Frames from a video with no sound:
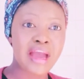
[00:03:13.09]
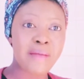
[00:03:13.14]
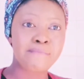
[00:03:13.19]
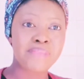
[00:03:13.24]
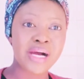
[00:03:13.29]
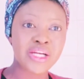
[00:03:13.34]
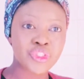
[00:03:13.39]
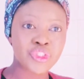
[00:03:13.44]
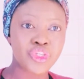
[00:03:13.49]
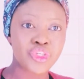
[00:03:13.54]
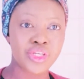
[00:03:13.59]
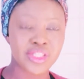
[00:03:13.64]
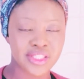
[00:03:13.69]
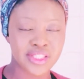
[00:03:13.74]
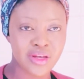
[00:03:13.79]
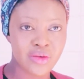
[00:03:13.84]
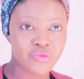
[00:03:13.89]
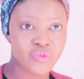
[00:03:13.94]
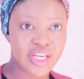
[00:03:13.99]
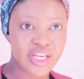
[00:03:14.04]
Get back to
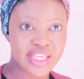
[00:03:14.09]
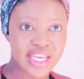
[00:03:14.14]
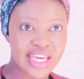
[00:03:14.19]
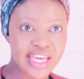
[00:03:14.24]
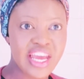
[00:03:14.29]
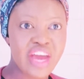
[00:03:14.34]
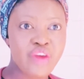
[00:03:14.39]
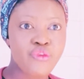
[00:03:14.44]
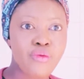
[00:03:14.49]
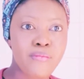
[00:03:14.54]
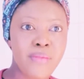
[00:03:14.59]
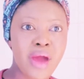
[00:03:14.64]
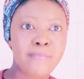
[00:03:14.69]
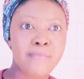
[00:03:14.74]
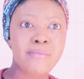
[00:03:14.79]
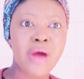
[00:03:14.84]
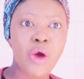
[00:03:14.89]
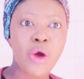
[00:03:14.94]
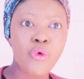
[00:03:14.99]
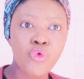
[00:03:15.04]
yourself again and
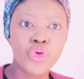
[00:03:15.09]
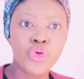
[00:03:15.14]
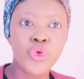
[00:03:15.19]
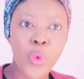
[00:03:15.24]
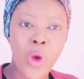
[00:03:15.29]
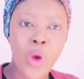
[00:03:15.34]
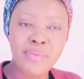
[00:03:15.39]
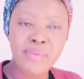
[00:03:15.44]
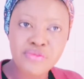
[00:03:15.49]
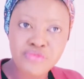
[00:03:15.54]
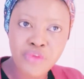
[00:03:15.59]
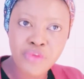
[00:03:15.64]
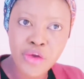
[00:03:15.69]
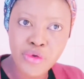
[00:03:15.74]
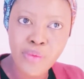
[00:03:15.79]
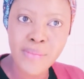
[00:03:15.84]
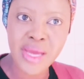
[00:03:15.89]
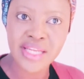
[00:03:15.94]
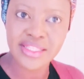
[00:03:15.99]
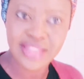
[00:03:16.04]
remember who you are before
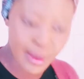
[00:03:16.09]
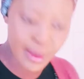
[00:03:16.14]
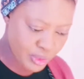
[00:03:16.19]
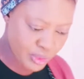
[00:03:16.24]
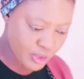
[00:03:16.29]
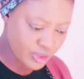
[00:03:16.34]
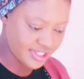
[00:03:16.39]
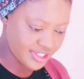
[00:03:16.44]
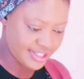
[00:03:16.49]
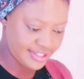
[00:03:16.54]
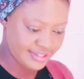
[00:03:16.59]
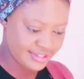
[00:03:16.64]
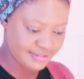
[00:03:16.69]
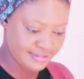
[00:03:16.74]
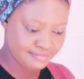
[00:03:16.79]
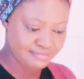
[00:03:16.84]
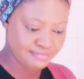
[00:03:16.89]
you met that person.